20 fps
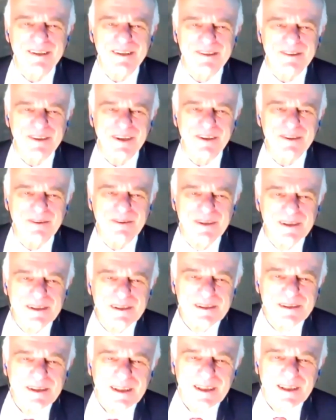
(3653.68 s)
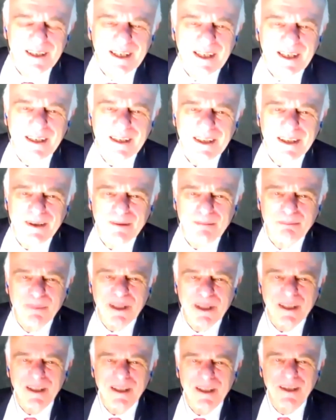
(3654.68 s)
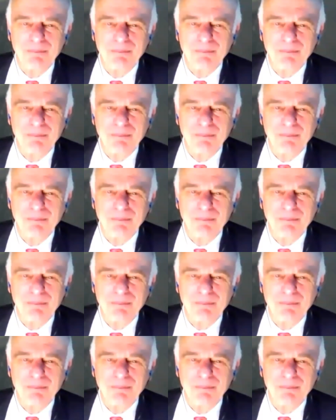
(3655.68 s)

it. So Annie and me